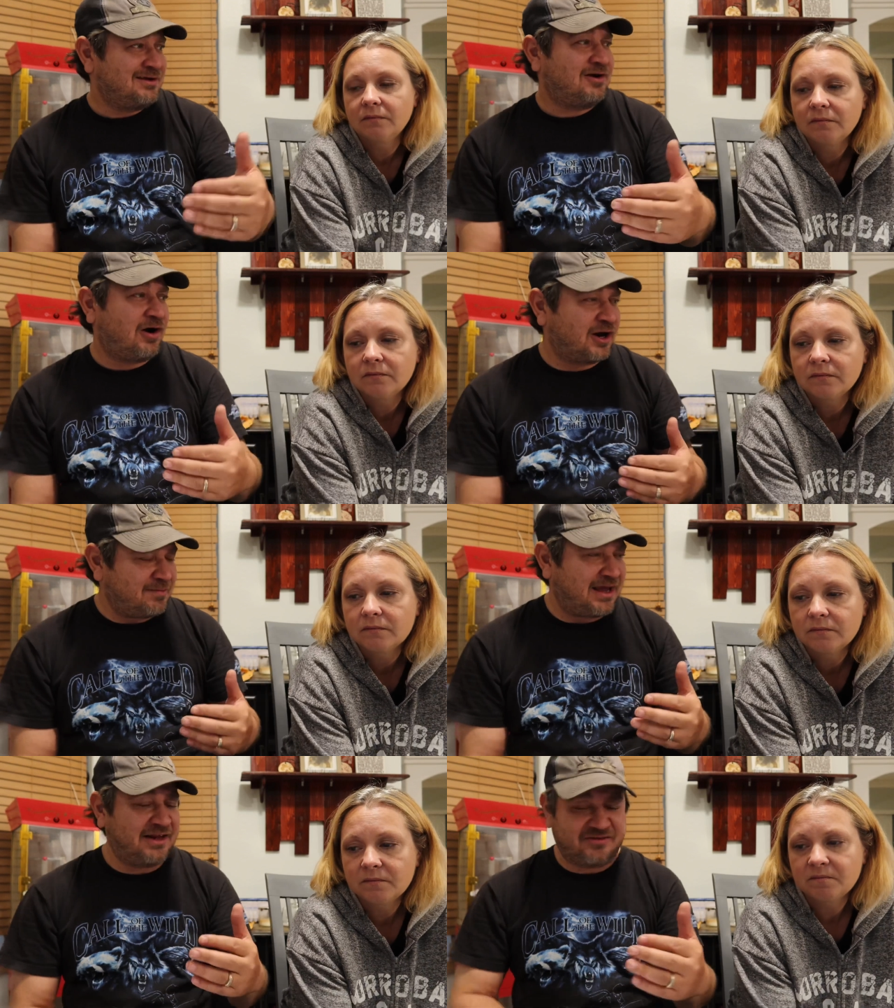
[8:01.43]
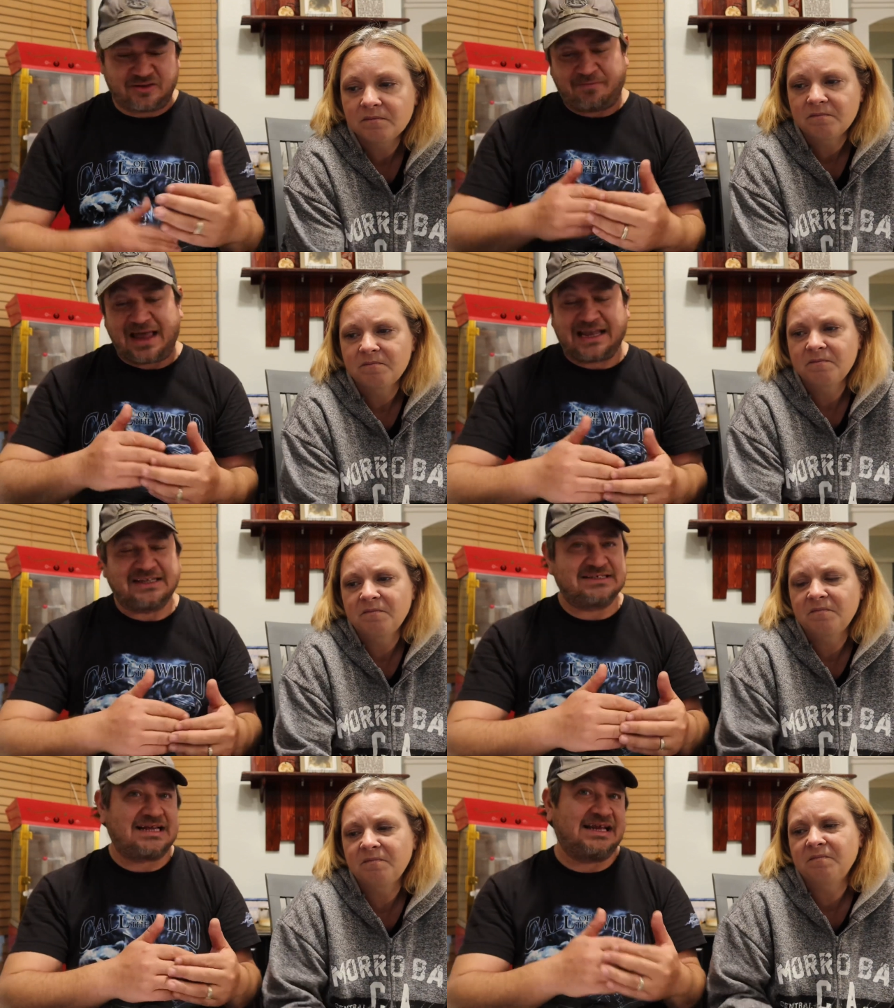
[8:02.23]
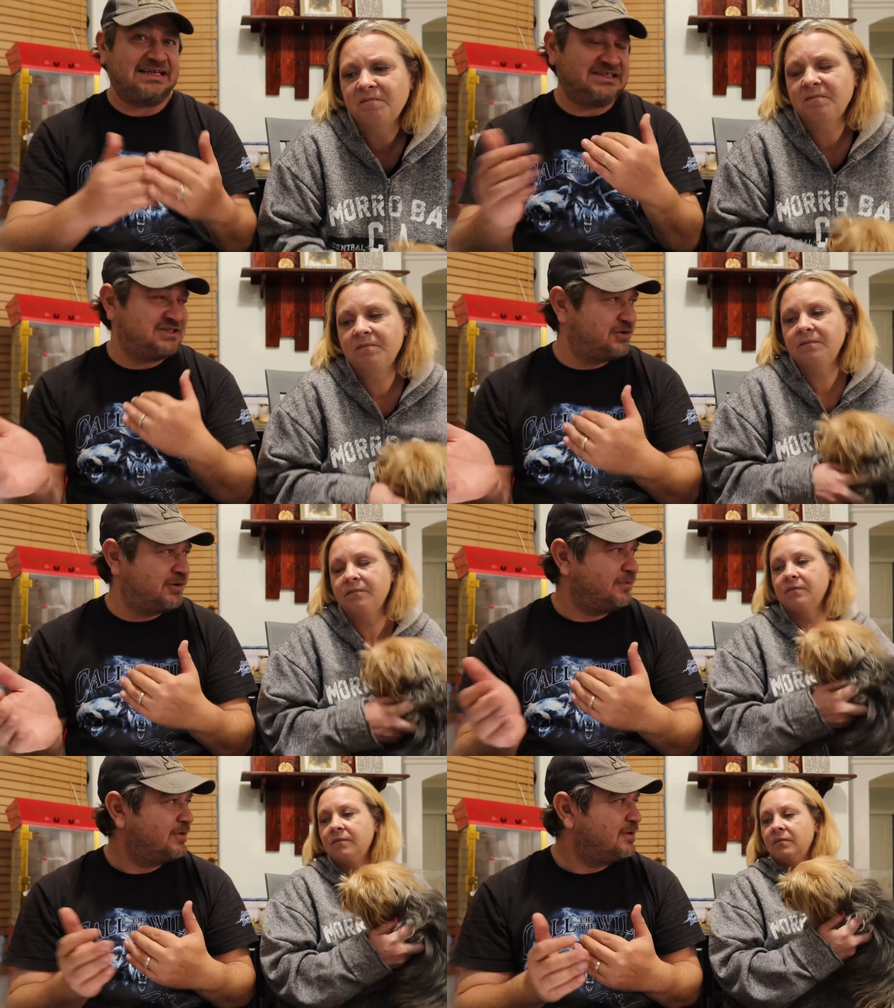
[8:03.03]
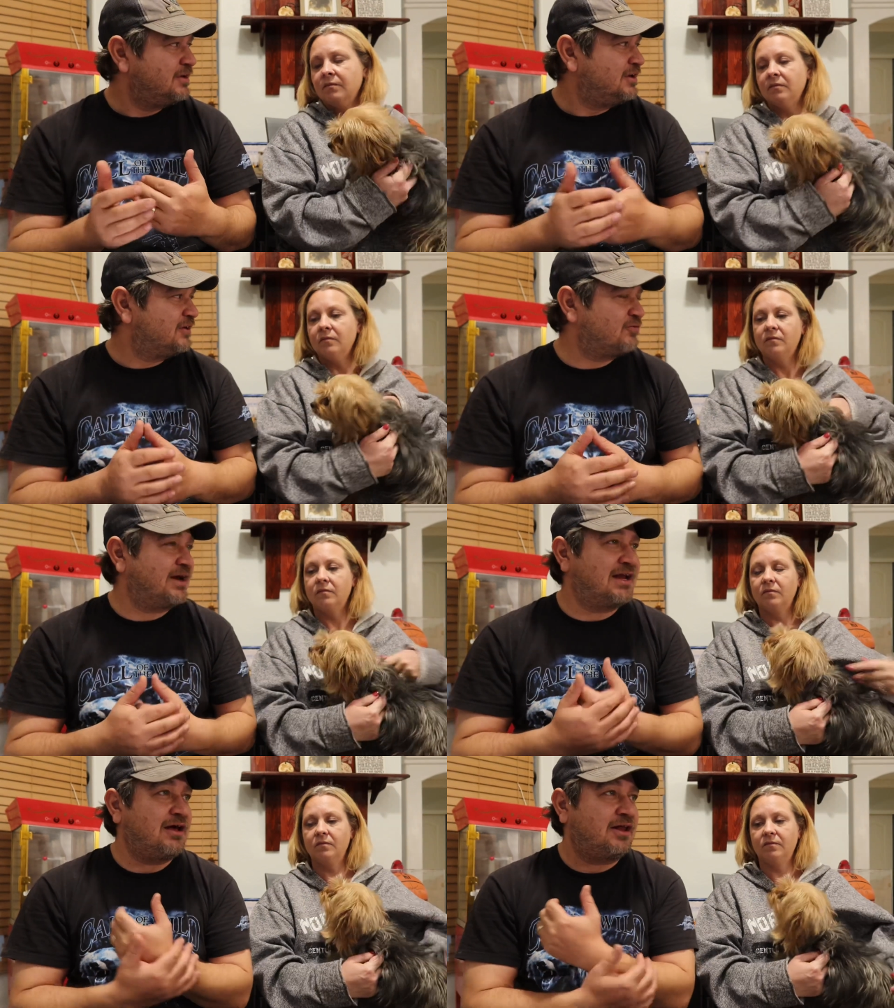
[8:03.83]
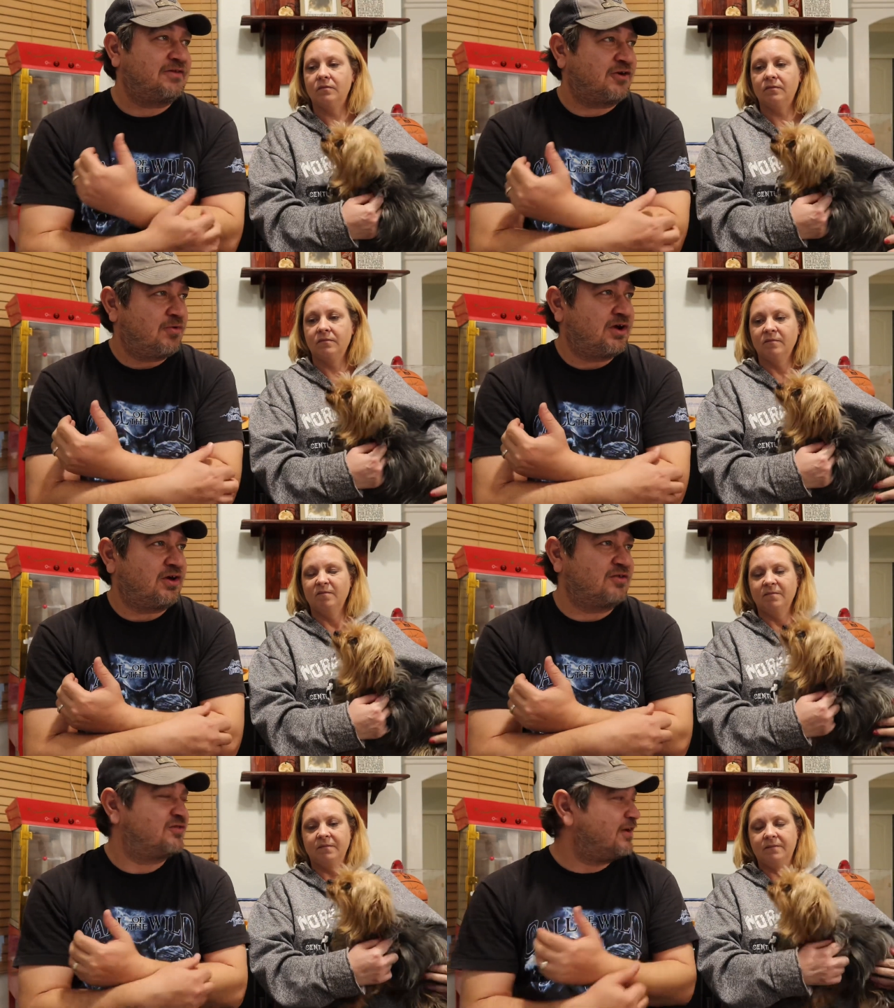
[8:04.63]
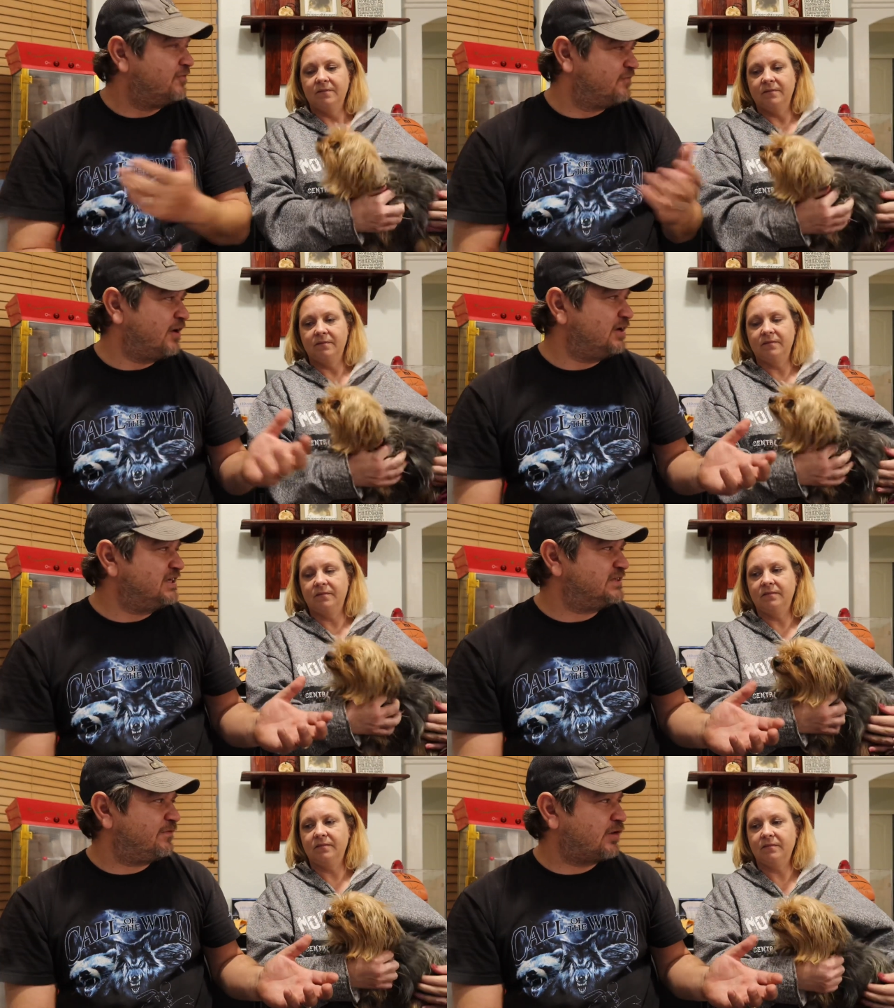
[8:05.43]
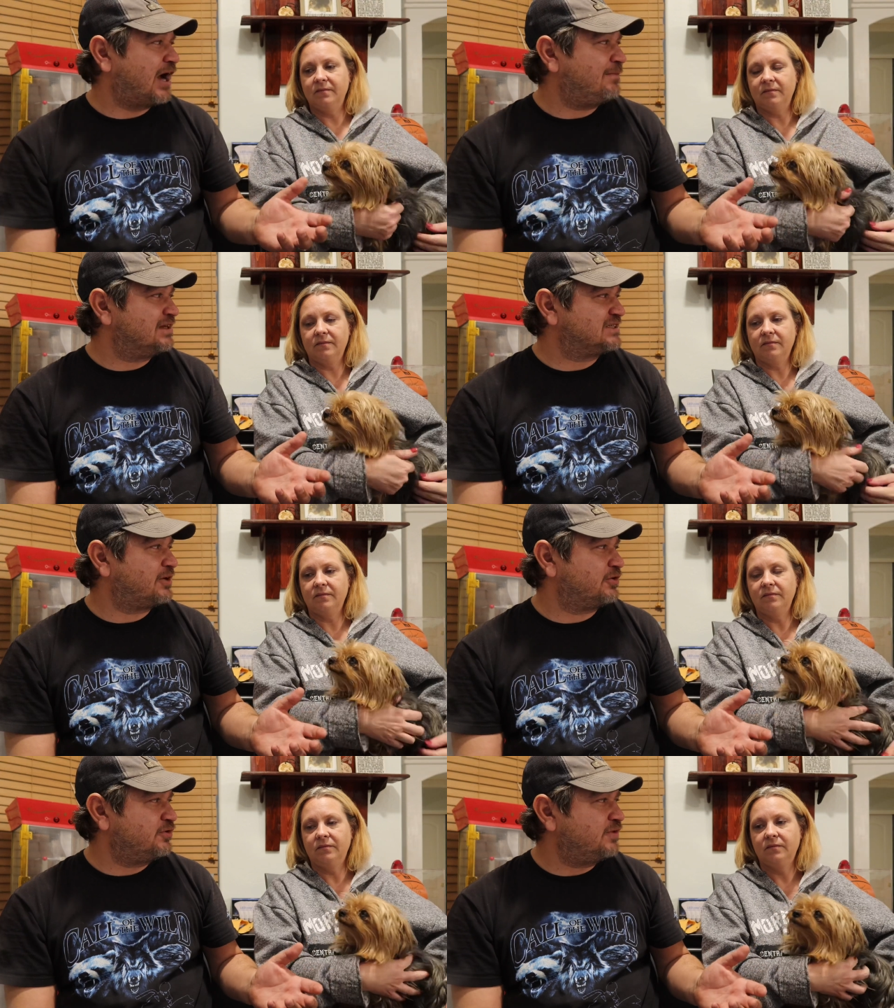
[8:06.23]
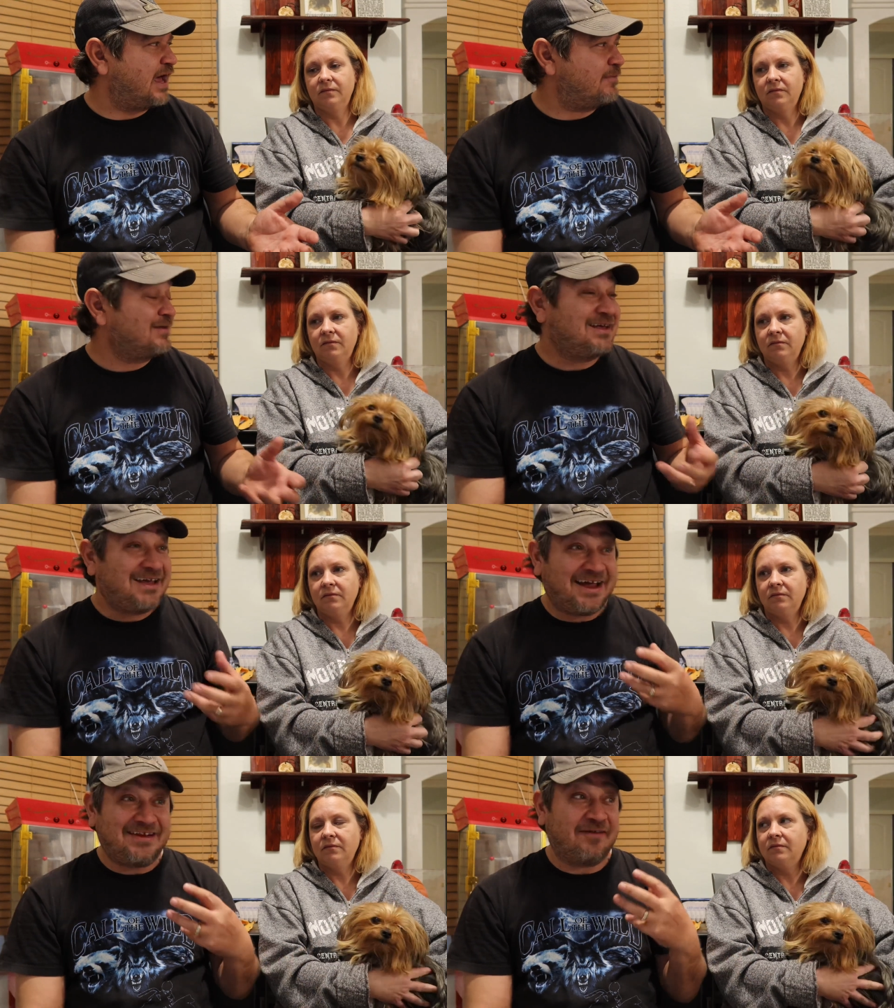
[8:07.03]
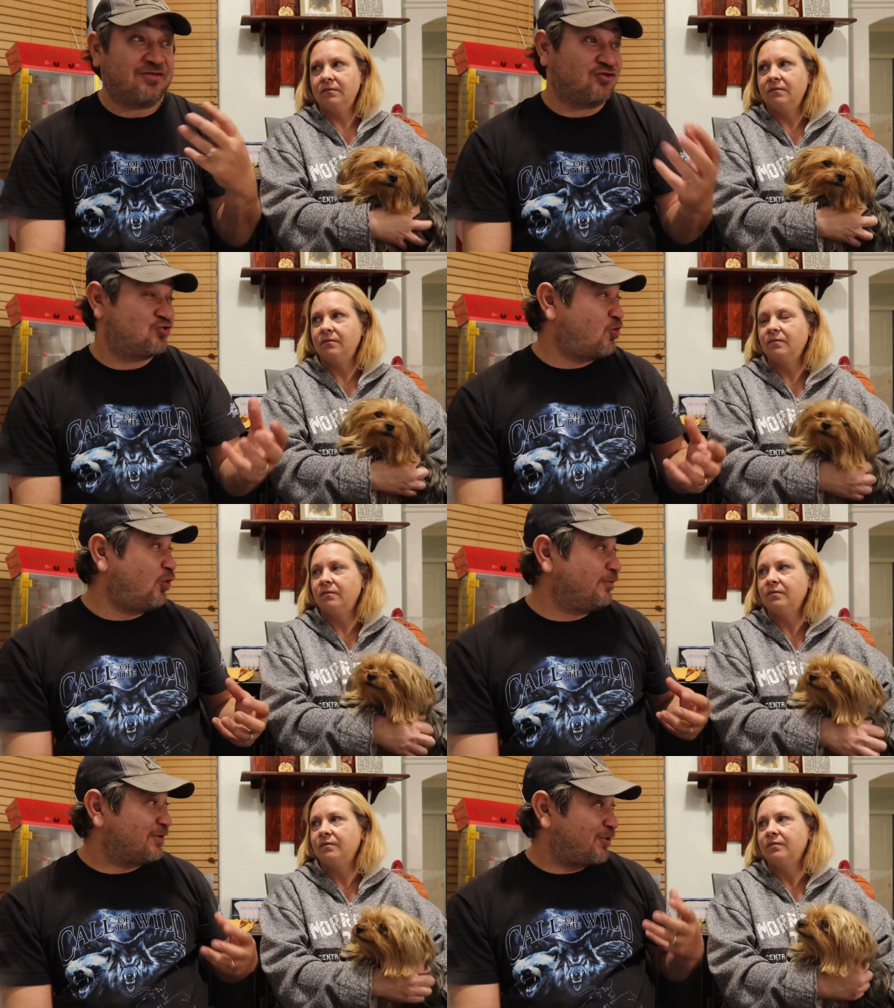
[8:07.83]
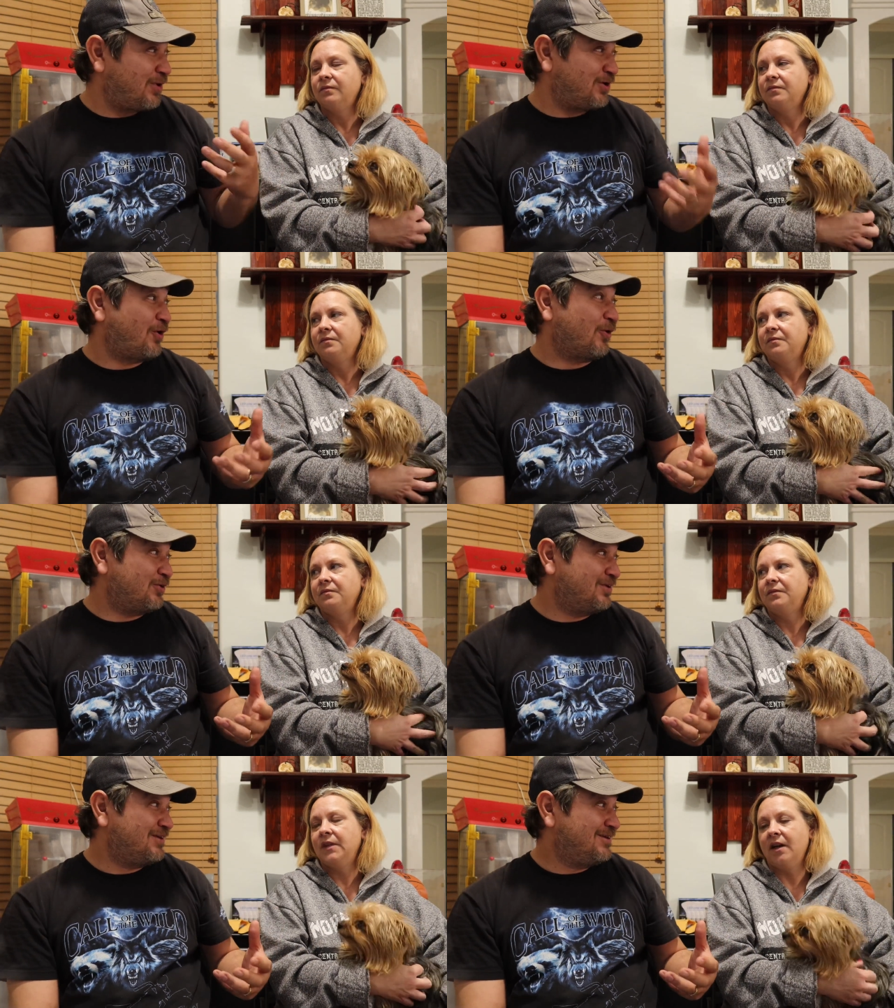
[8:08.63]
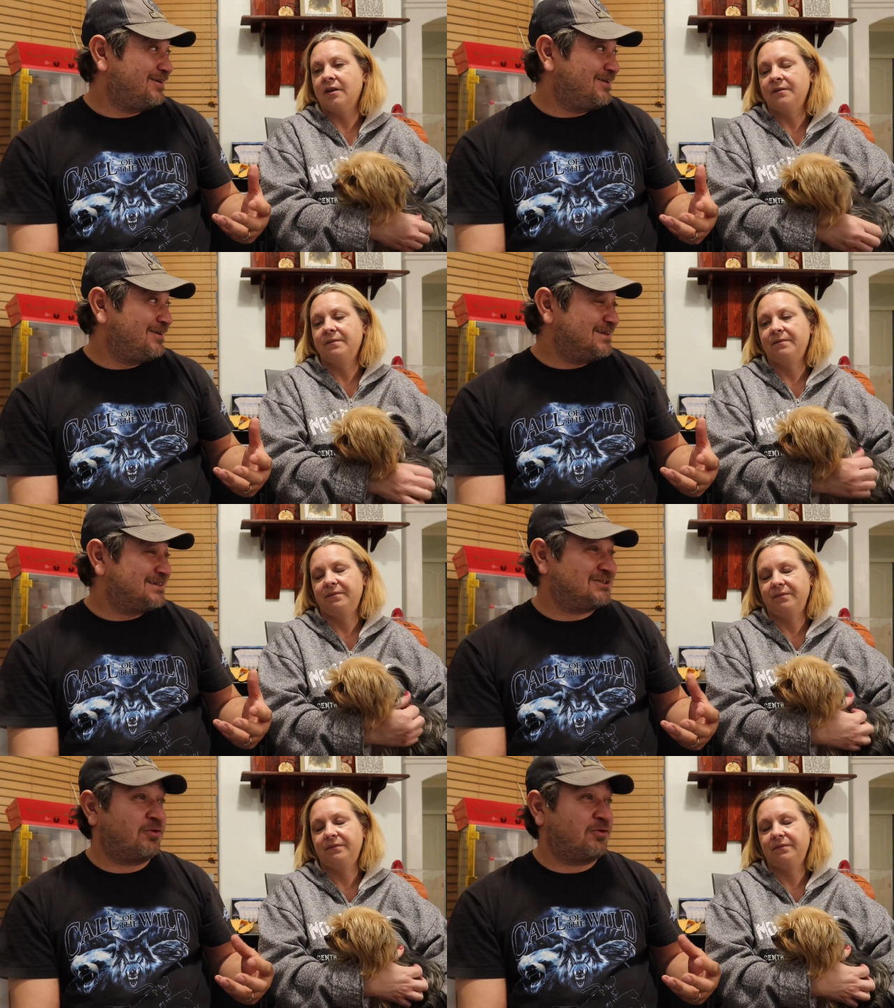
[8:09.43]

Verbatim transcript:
Speaker 1: automated so the back end's a lot easier. Because right now, like the credit card stuff is very easy for a HiBid seller to do that, and they have control over the credit card. Yeah. So